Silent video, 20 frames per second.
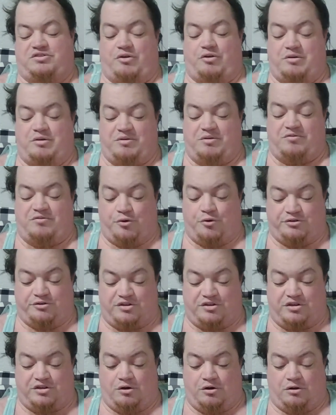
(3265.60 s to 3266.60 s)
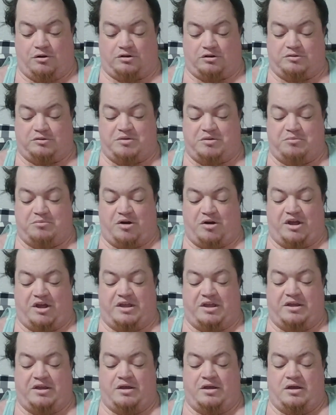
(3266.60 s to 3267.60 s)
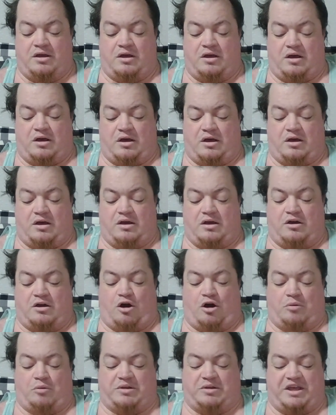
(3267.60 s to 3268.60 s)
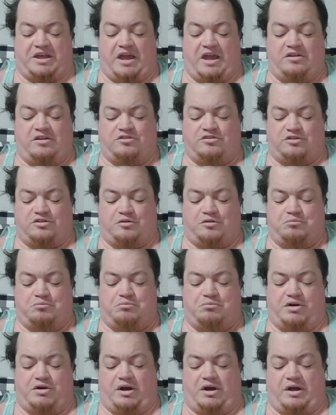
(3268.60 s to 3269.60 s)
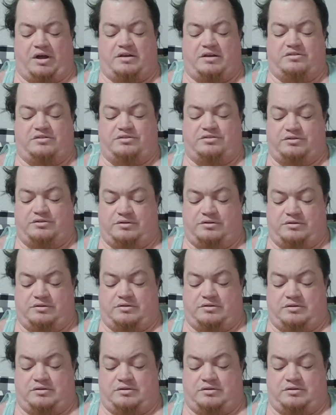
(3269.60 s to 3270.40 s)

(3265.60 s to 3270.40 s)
I'm sorry to be forcing y'all to be my uh, obligation, but